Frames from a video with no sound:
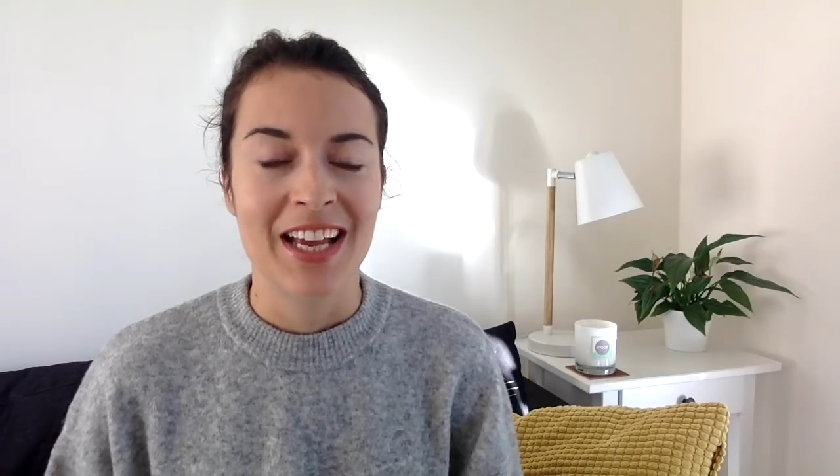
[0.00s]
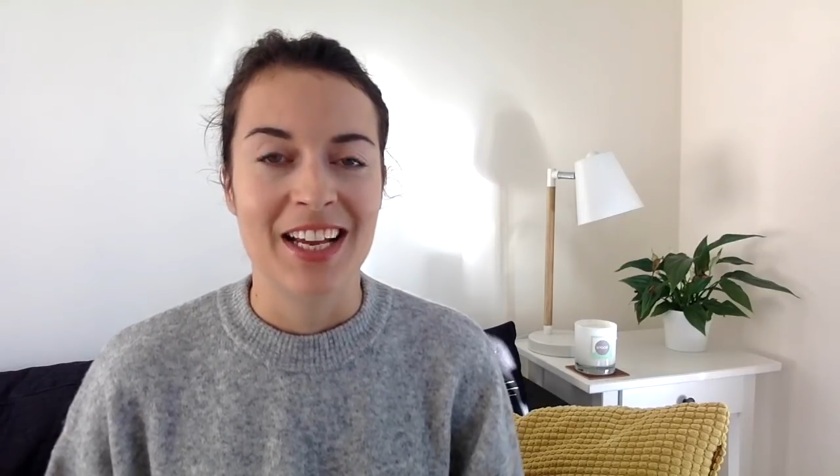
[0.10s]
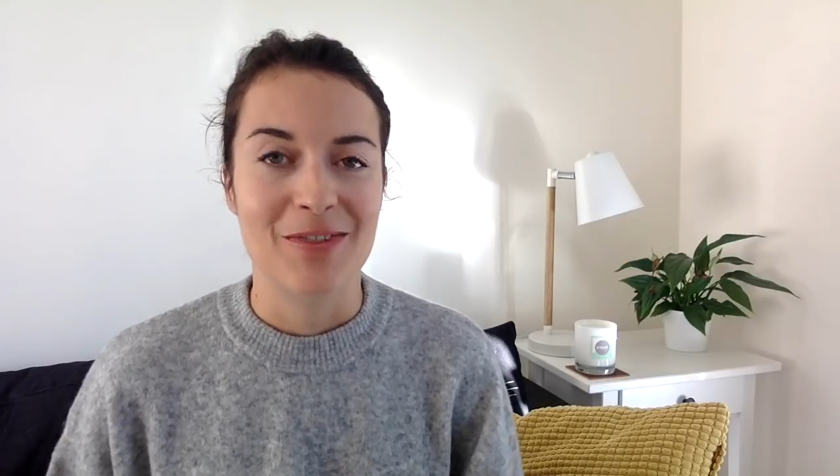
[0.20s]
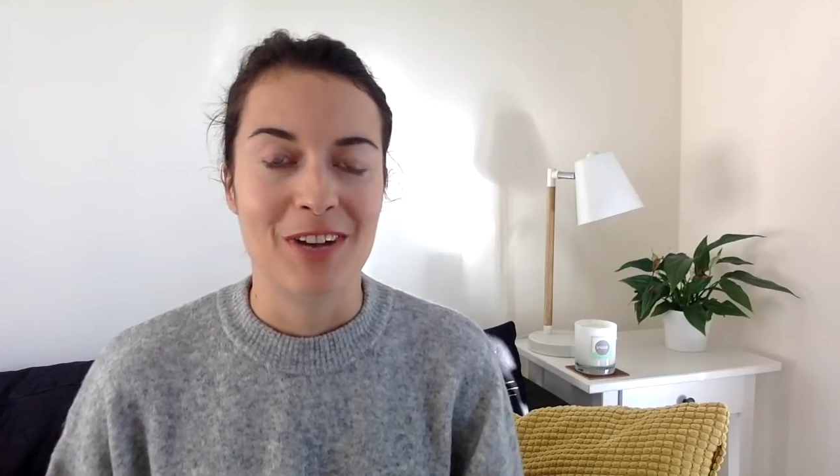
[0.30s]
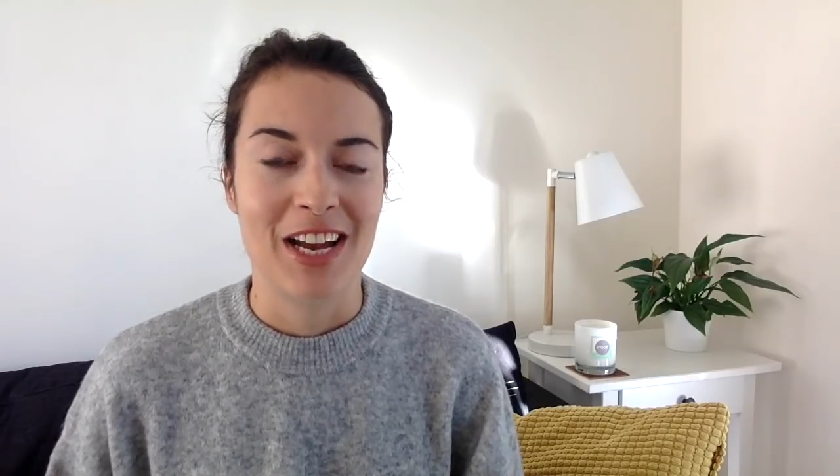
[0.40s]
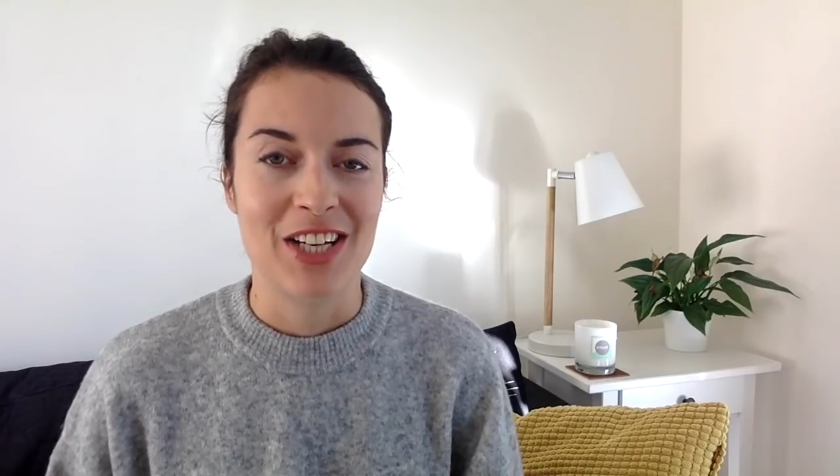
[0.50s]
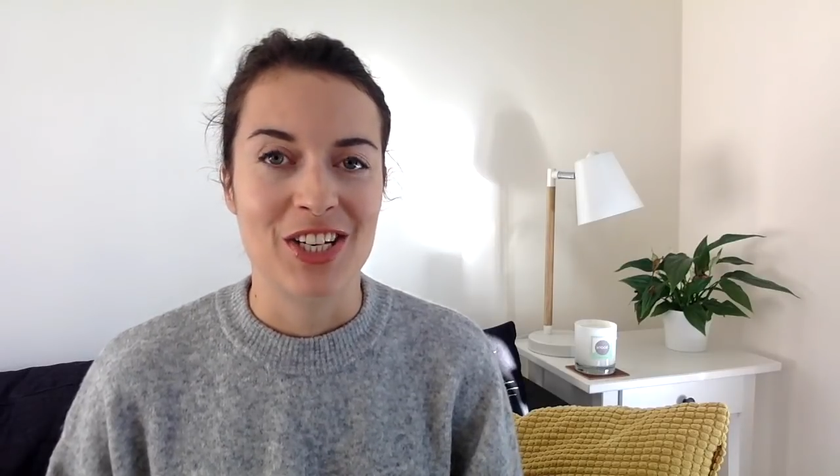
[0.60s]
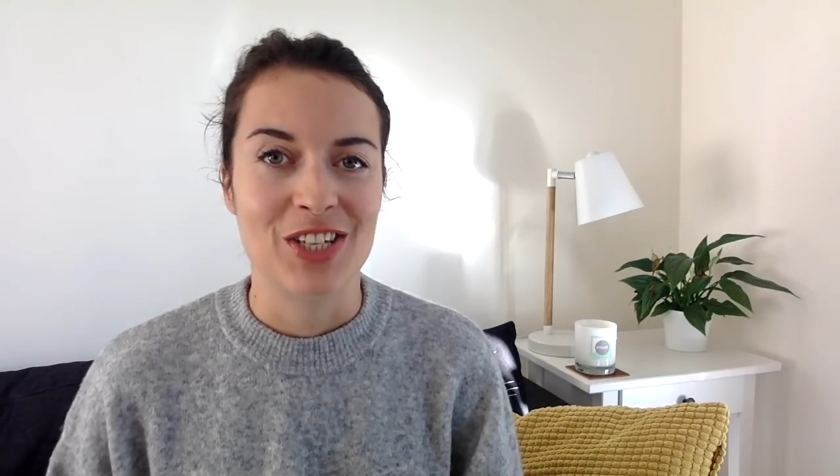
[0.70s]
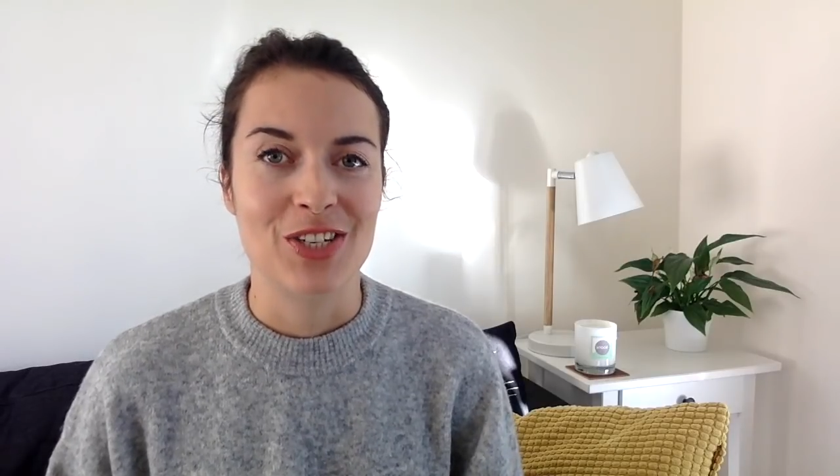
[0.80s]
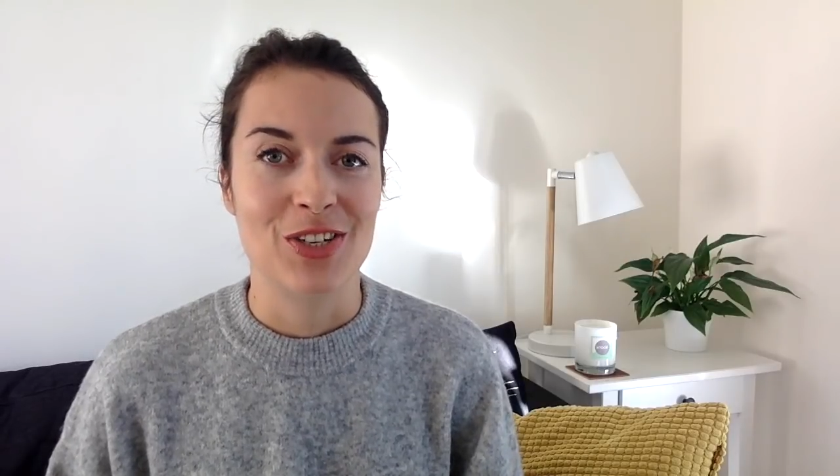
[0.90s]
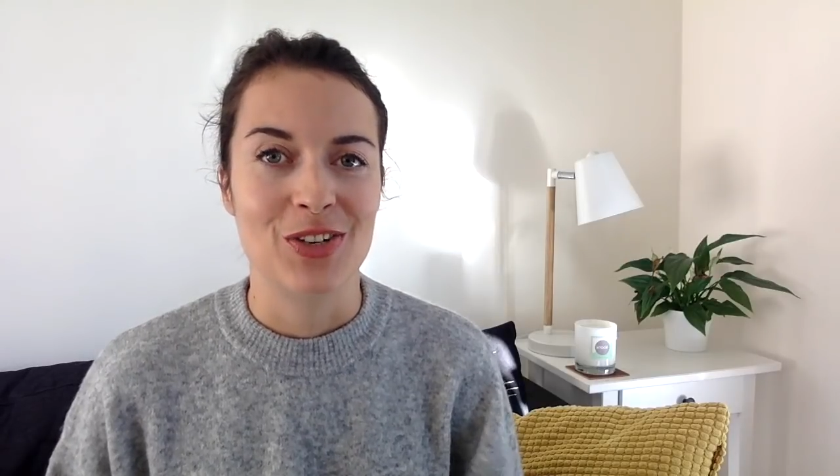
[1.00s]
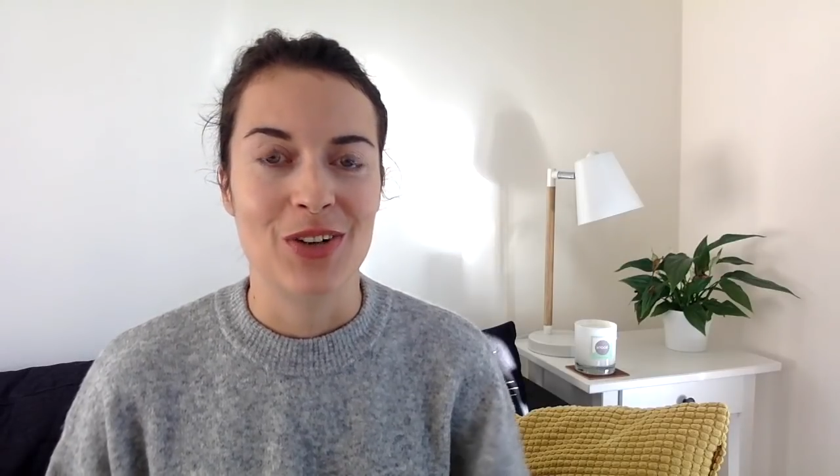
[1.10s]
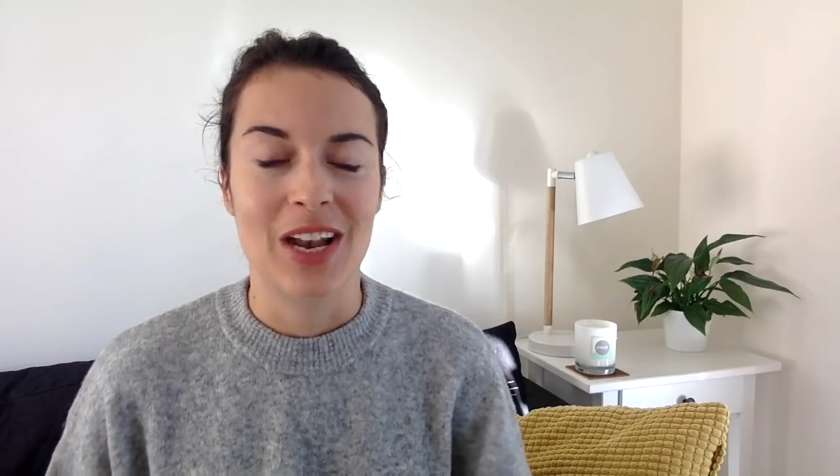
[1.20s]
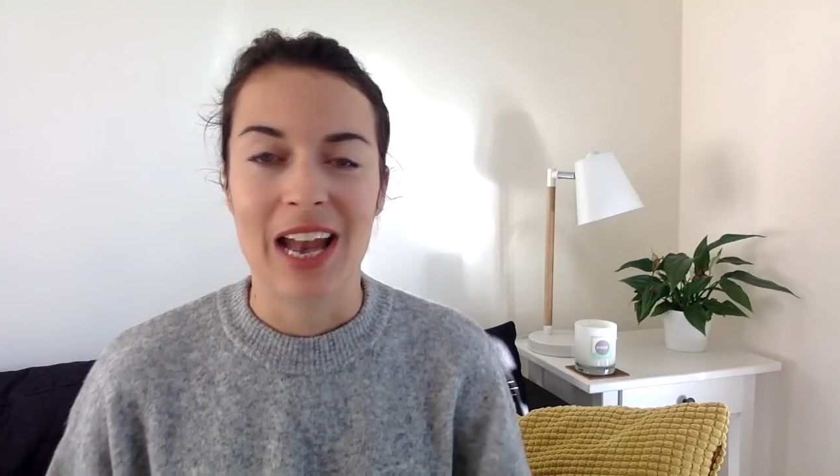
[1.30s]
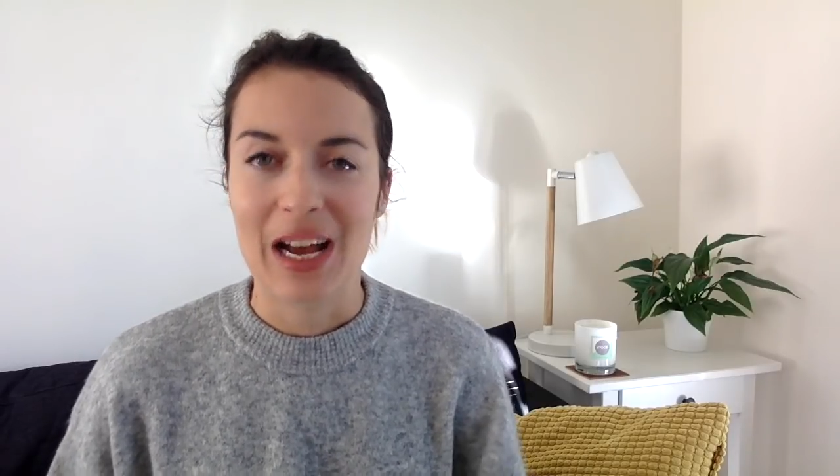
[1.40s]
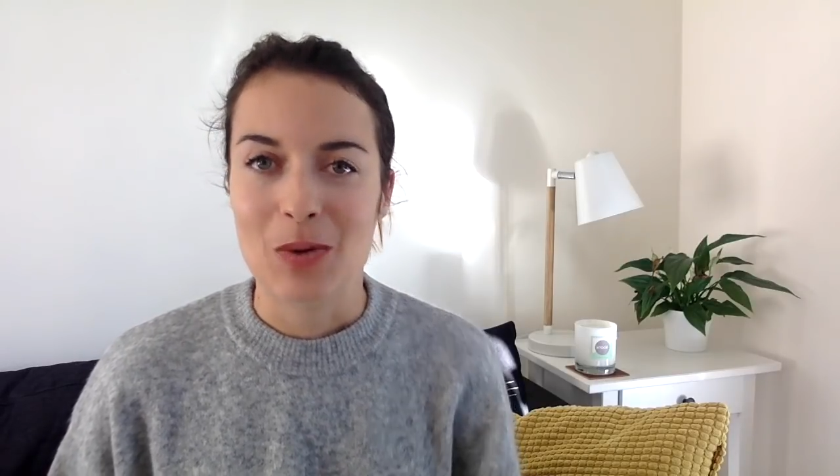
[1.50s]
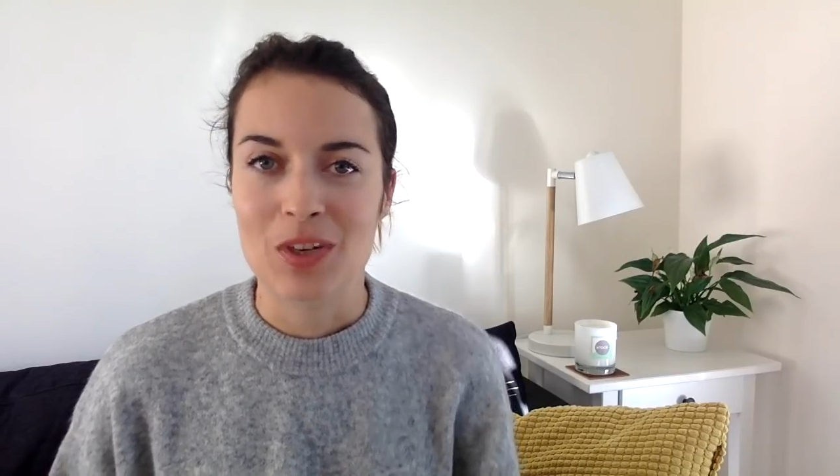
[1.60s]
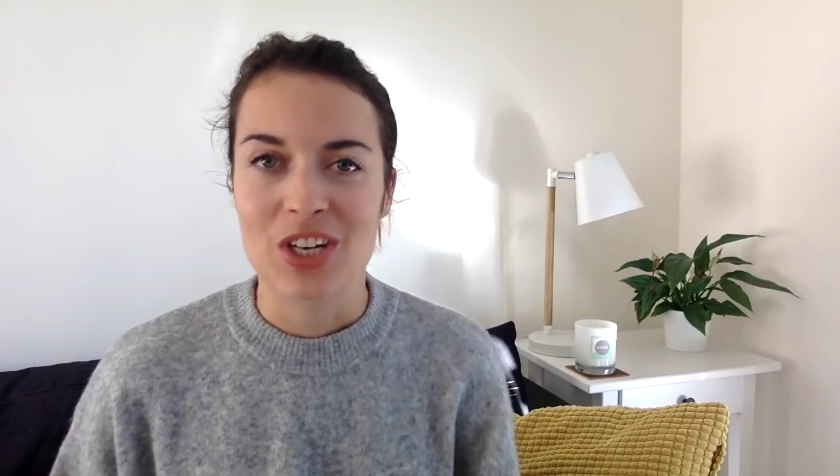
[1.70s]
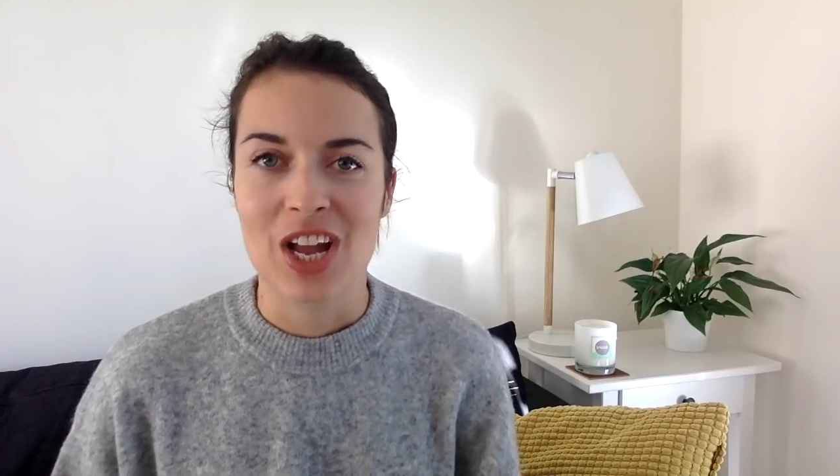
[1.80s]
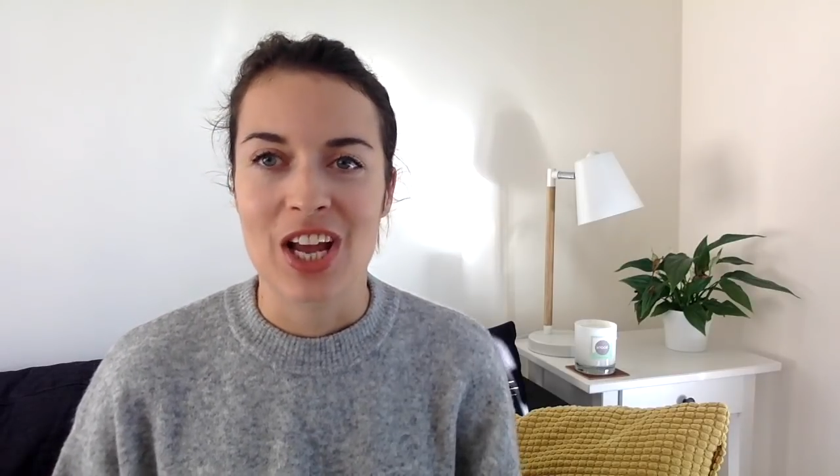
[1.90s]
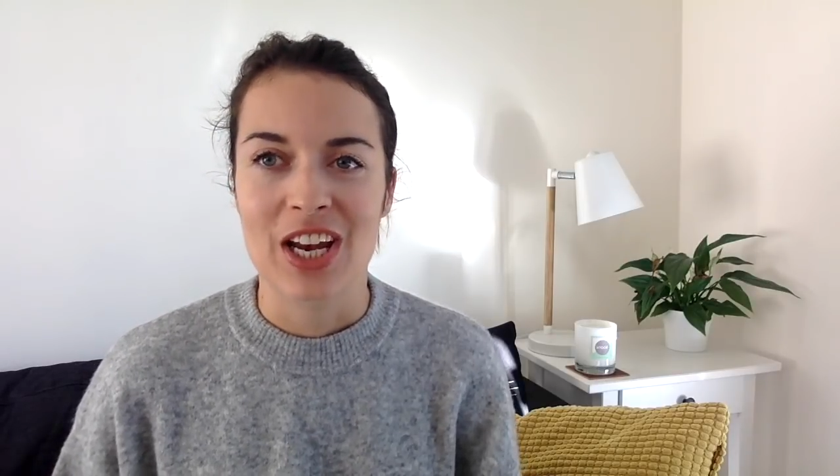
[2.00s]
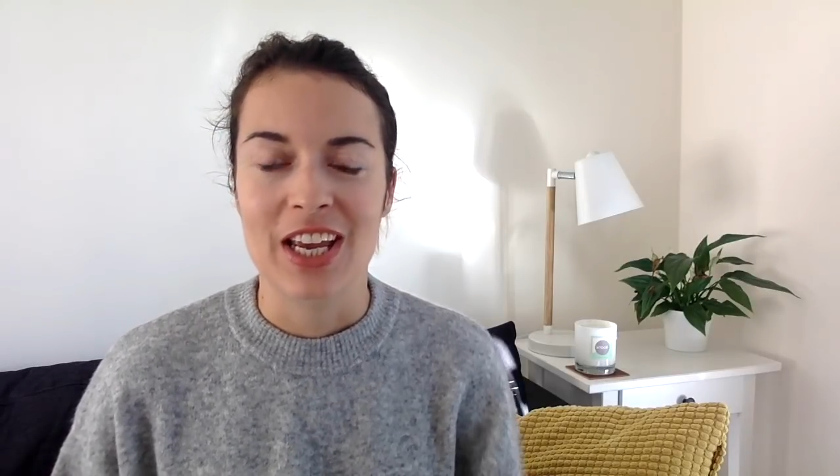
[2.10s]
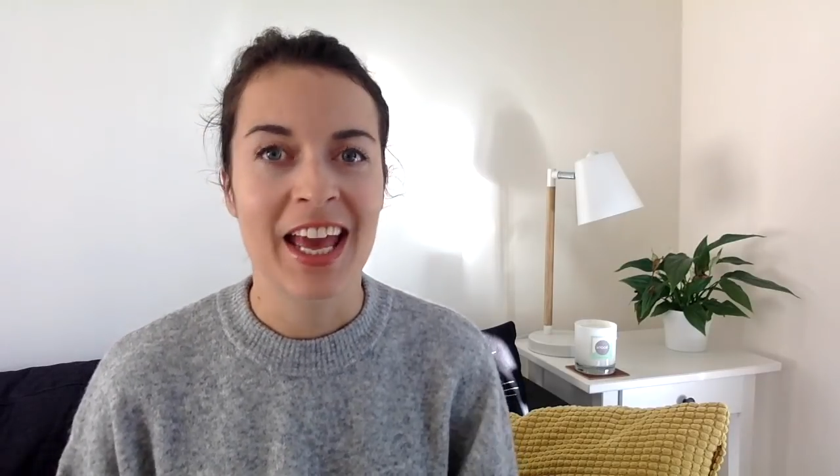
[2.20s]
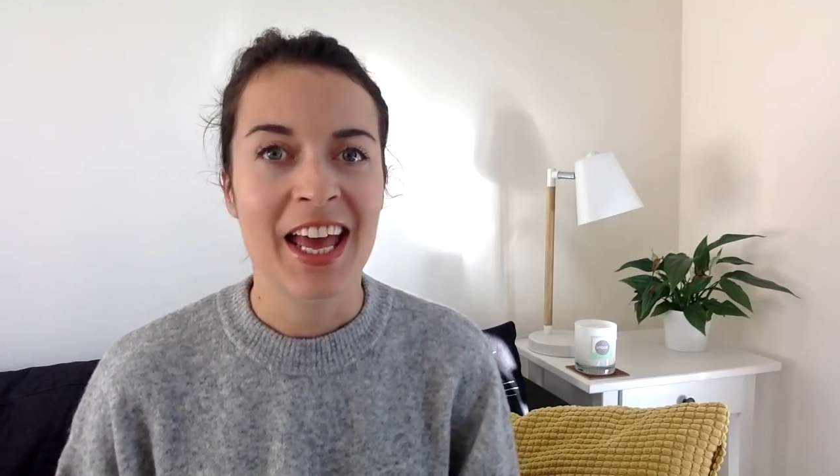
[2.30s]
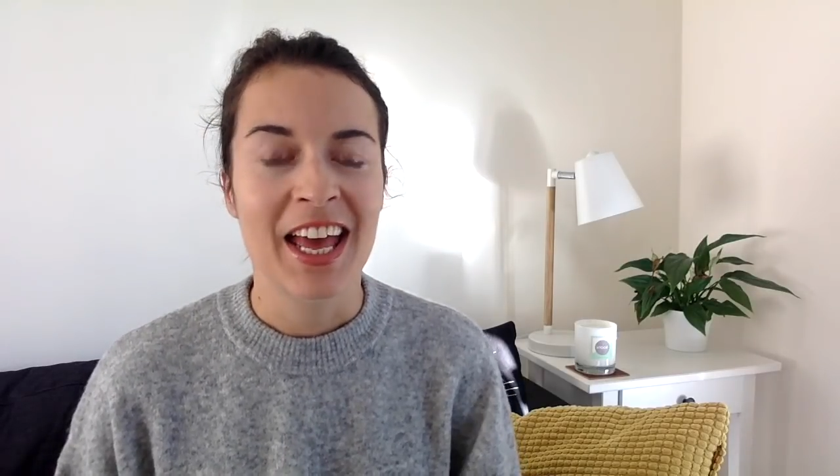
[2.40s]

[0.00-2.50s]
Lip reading: in relation to language learning.